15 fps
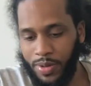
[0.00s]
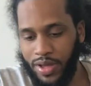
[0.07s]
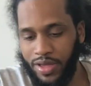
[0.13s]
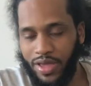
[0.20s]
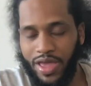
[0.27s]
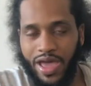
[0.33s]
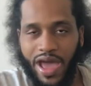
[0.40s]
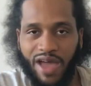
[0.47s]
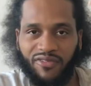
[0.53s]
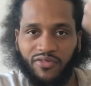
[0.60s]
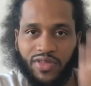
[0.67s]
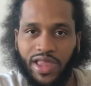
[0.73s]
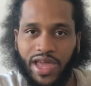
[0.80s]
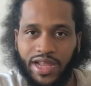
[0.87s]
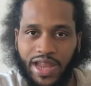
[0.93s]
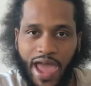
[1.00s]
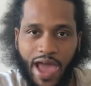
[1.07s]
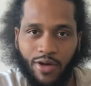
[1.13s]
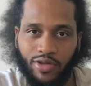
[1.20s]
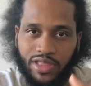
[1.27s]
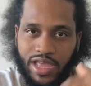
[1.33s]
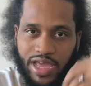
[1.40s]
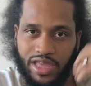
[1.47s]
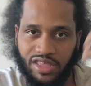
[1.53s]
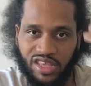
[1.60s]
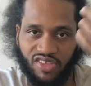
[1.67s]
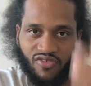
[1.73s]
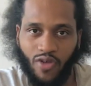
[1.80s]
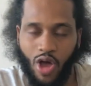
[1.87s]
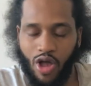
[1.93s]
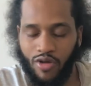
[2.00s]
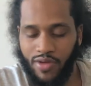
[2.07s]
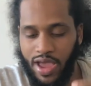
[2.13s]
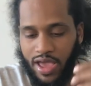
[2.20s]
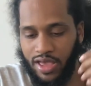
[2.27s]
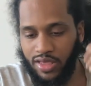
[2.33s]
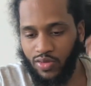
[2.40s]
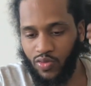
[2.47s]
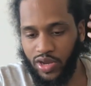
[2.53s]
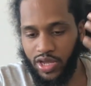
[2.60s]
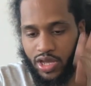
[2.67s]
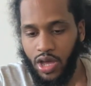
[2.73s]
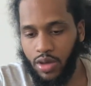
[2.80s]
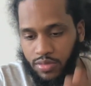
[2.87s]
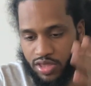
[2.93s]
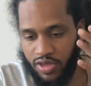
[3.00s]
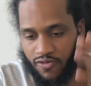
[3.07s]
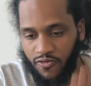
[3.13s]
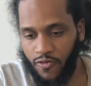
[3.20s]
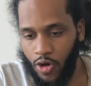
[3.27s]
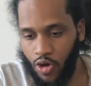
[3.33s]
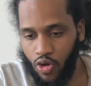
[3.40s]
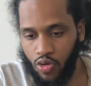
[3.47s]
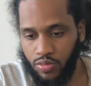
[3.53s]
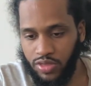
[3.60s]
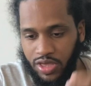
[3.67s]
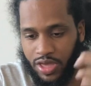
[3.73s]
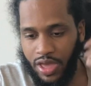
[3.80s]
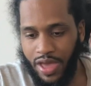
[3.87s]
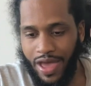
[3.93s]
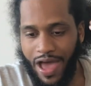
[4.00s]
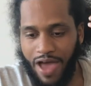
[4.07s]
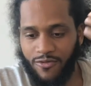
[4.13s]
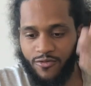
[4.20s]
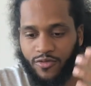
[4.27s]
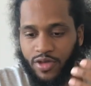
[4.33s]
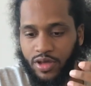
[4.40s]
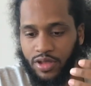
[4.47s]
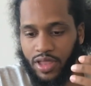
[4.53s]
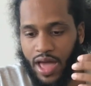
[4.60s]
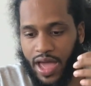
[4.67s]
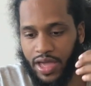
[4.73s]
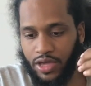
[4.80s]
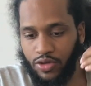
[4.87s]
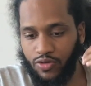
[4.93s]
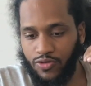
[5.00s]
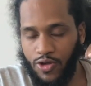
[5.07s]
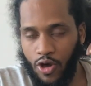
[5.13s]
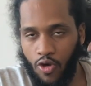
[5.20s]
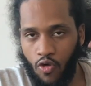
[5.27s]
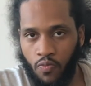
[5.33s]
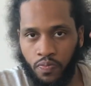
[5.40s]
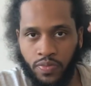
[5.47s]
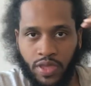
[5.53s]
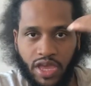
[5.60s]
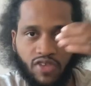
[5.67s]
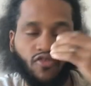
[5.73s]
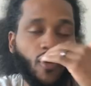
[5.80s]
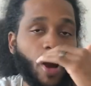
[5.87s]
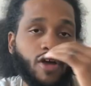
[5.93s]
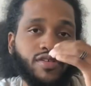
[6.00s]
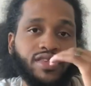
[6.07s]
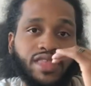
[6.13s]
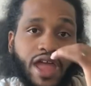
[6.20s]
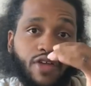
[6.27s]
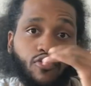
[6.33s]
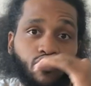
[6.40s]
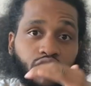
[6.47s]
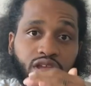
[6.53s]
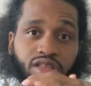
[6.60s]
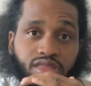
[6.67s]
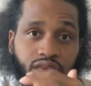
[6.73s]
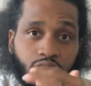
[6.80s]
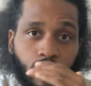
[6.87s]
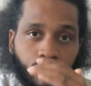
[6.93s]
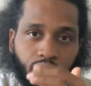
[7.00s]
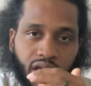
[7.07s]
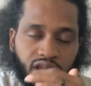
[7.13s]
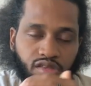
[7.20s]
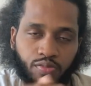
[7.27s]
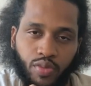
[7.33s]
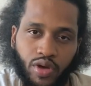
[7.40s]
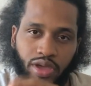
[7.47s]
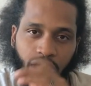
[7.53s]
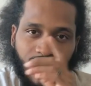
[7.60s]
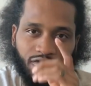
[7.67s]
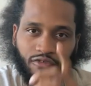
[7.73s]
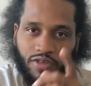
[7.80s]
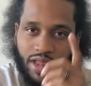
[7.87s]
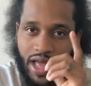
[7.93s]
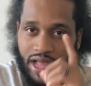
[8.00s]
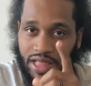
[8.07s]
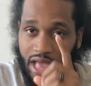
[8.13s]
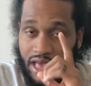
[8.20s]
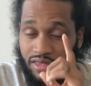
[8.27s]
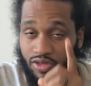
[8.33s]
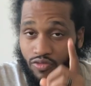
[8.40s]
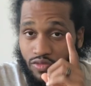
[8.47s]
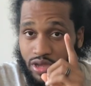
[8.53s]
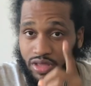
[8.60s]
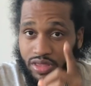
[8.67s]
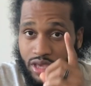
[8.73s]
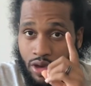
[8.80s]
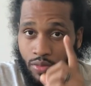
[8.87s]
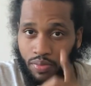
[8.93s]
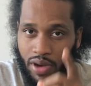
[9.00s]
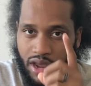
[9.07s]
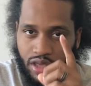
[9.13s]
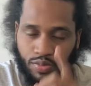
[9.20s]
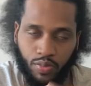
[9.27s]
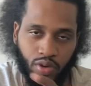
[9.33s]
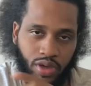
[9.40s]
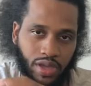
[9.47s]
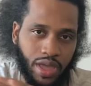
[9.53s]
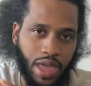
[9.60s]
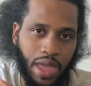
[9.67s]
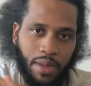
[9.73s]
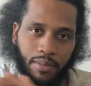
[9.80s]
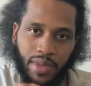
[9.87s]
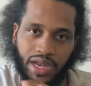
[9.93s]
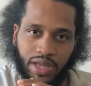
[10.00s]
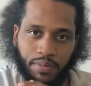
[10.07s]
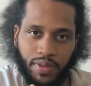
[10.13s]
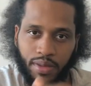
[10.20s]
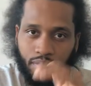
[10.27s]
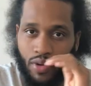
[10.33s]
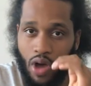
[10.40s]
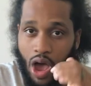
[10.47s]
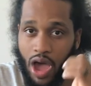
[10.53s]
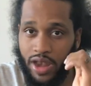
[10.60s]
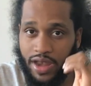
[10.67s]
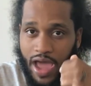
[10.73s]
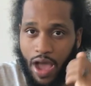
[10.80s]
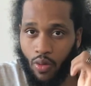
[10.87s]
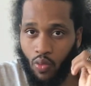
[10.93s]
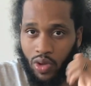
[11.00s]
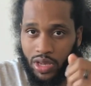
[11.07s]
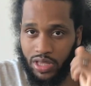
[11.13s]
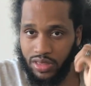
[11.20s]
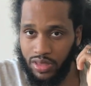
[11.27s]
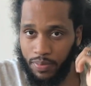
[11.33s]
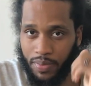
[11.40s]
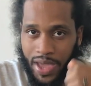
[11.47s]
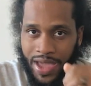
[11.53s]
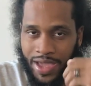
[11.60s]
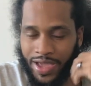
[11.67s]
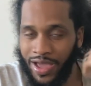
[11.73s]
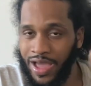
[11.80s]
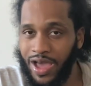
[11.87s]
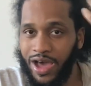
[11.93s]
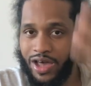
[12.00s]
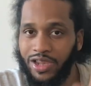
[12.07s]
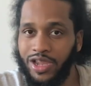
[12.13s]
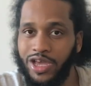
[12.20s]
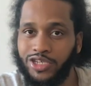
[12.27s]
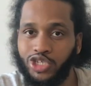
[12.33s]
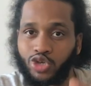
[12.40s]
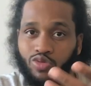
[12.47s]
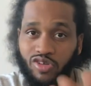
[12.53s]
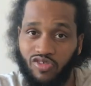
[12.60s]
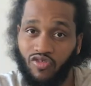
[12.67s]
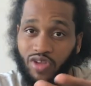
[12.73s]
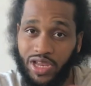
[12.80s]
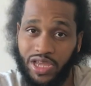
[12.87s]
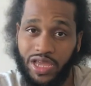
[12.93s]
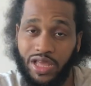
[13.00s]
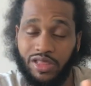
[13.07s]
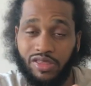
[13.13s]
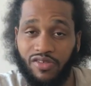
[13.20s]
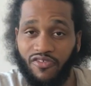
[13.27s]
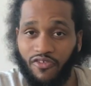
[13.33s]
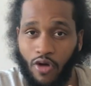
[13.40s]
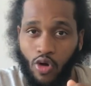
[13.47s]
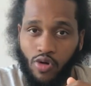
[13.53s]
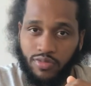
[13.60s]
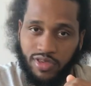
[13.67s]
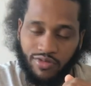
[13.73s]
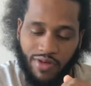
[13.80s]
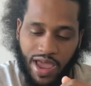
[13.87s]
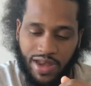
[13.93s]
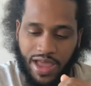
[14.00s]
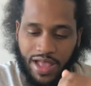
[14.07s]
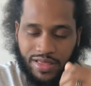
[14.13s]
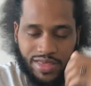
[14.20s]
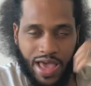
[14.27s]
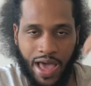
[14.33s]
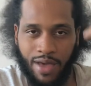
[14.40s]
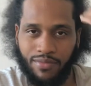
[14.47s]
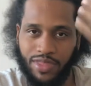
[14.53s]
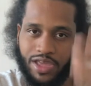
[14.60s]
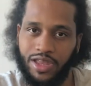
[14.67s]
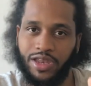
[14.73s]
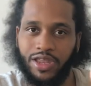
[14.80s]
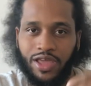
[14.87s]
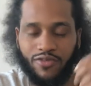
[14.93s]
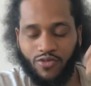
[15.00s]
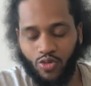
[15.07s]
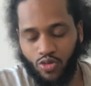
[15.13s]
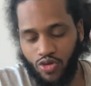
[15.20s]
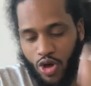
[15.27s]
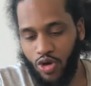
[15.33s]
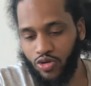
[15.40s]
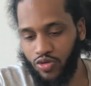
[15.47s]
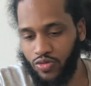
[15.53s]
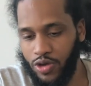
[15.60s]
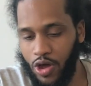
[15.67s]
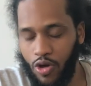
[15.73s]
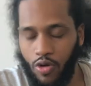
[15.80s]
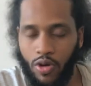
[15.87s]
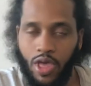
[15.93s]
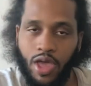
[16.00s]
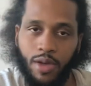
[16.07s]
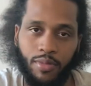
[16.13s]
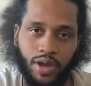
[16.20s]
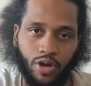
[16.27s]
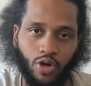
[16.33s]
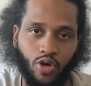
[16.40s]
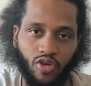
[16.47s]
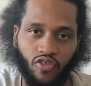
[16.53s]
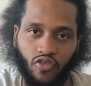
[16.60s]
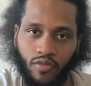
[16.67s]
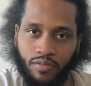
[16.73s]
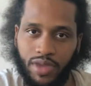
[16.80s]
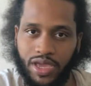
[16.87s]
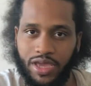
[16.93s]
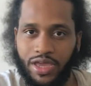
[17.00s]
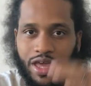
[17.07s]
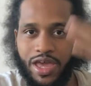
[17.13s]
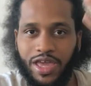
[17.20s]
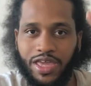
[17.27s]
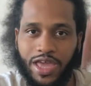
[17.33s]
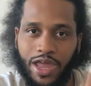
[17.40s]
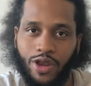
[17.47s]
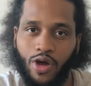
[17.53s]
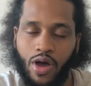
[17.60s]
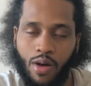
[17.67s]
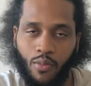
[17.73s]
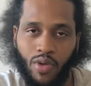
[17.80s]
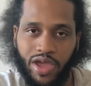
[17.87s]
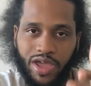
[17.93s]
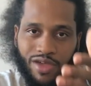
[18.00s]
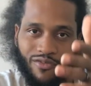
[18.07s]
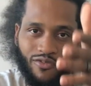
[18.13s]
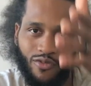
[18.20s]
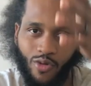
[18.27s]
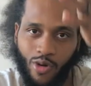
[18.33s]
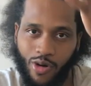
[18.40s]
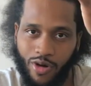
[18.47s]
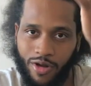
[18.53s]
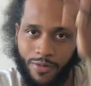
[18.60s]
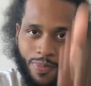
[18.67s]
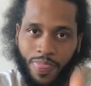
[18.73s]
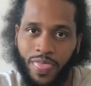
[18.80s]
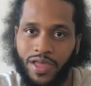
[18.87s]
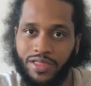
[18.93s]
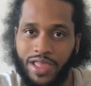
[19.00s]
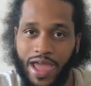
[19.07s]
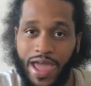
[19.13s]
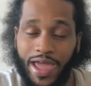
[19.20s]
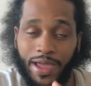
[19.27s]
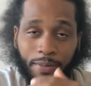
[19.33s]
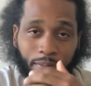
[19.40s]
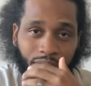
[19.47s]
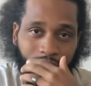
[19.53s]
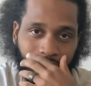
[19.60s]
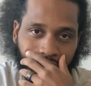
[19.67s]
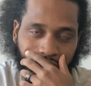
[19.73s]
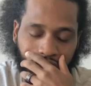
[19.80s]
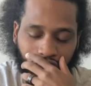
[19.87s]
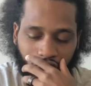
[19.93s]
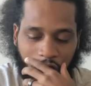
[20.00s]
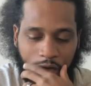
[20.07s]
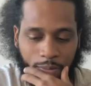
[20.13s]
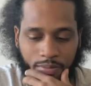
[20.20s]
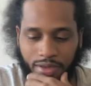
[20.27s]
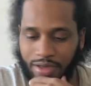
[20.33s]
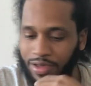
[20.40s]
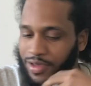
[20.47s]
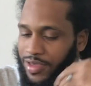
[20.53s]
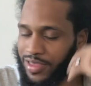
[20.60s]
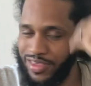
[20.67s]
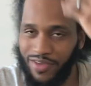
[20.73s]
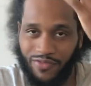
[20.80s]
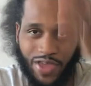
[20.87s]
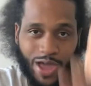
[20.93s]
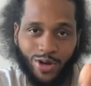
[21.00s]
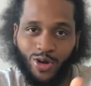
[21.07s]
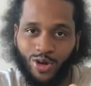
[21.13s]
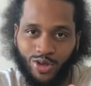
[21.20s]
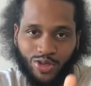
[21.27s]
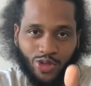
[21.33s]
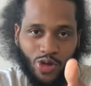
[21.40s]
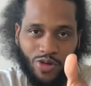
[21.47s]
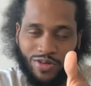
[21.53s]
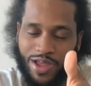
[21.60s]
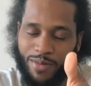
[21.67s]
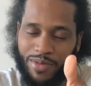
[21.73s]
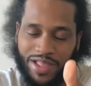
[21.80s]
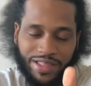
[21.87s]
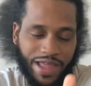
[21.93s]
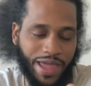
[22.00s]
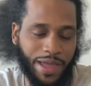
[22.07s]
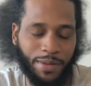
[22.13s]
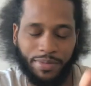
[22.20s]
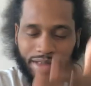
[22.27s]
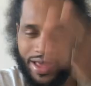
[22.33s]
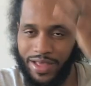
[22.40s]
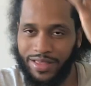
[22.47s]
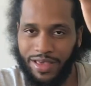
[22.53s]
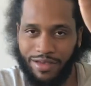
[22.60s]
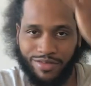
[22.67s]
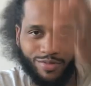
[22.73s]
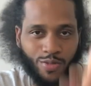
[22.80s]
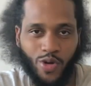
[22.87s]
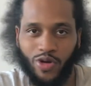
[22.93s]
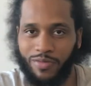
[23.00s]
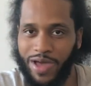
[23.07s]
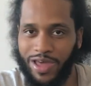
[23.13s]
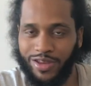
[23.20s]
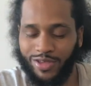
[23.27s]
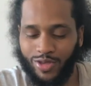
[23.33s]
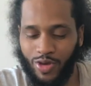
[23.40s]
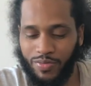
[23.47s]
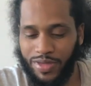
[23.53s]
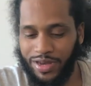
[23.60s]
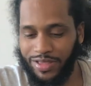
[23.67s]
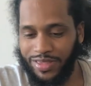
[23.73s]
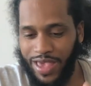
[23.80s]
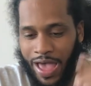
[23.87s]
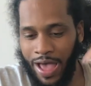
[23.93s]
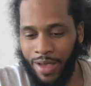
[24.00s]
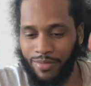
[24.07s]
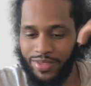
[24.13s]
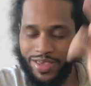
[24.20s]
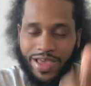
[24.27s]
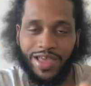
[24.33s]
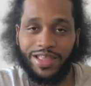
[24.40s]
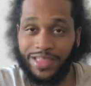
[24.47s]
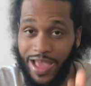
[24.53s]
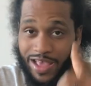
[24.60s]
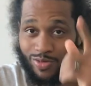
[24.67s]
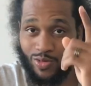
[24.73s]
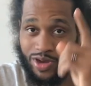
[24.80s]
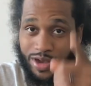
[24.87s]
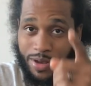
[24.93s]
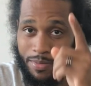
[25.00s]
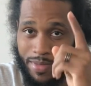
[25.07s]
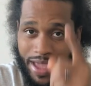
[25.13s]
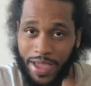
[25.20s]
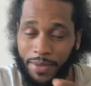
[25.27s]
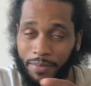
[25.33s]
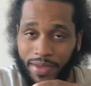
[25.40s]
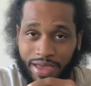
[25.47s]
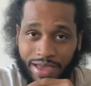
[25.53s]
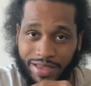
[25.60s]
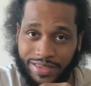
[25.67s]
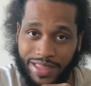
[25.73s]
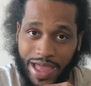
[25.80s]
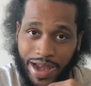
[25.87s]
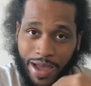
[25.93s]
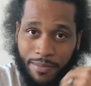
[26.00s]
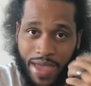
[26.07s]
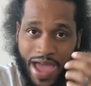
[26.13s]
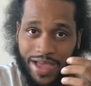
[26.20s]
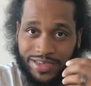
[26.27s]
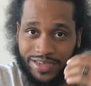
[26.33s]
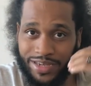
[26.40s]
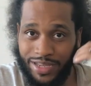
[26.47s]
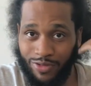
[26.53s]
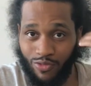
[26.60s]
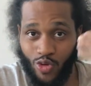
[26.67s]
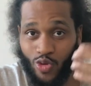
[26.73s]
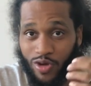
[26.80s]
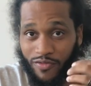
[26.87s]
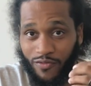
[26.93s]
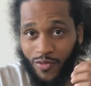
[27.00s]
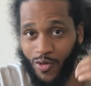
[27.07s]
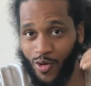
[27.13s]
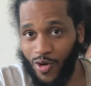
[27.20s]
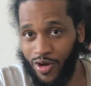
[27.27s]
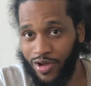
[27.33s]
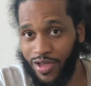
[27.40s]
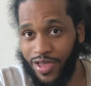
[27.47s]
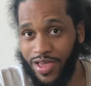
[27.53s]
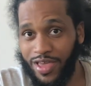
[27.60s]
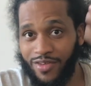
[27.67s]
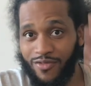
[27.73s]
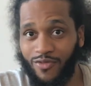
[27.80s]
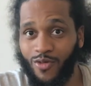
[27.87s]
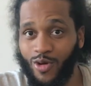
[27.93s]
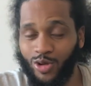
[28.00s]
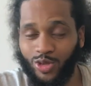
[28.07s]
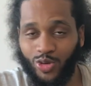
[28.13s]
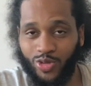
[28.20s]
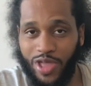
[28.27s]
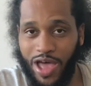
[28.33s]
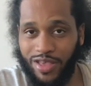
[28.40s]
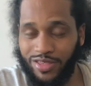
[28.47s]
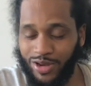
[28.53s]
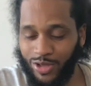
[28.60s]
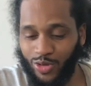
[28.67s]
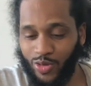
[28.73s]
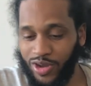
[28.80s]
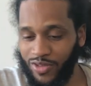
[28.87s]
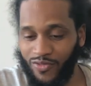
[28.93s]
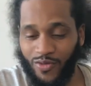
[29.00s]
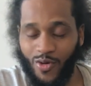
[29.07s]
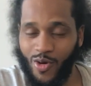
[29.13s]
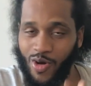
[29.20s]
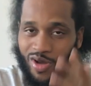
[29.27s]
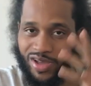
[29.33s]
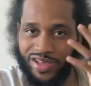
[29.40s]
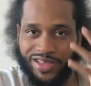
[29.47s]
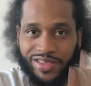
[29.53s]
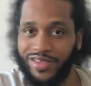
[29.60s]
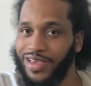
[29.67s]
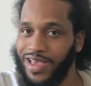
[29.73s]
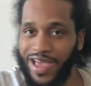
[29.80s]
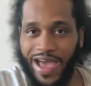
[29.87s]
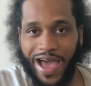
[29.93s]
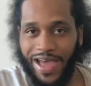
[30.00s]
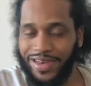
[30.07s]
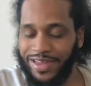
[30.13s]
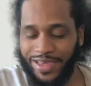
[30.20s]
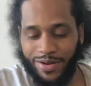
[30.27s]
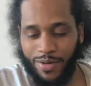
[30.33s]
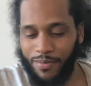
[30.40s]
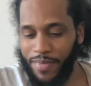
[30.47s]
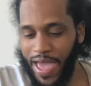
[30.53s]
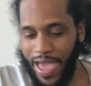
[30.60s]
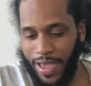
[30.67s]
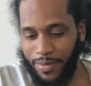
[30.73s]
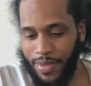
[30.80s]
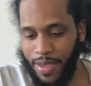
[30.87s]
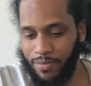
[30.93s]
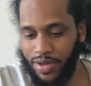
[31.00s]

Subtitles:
But I feel like nowadays, as far as when it comes to foams, I feel like, as far as that retail price point, I feel like that's the retail price point many people are not willing to pay, unless you was really into foams around that time. Then if you know, you know. But of course, for me, y'all know I'm waiting for the eggplants to drop, because if y'all know the story about the eggplants, I spoke about it so many times. That's one of the main pairs that I'm actually rooting for 2024, because I need them back, man.